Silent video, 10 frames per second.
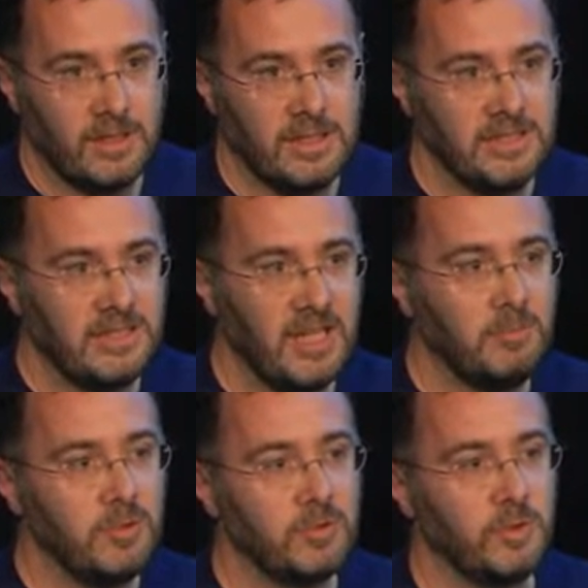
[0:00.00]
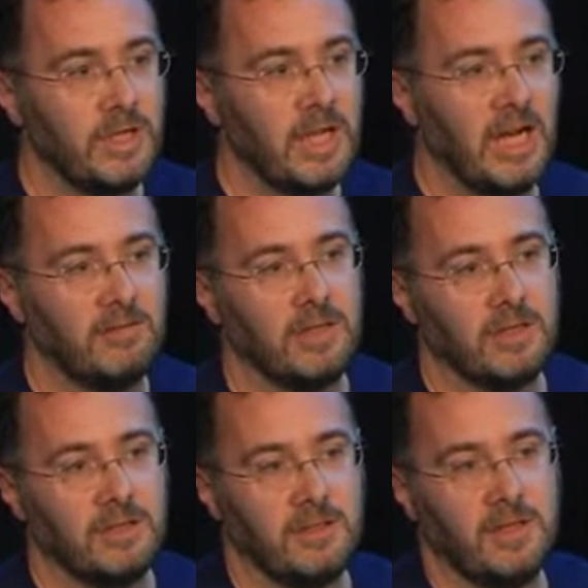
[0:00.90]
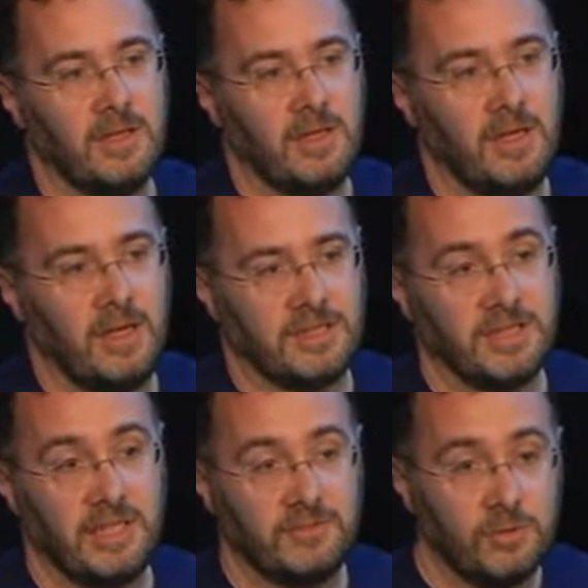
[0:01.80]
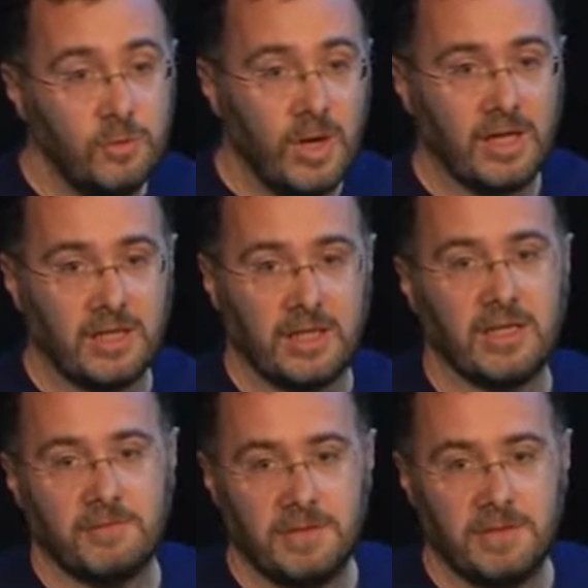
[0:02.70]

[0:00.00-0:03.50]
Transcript: Is it able to recover, uh, say, a true ranking if you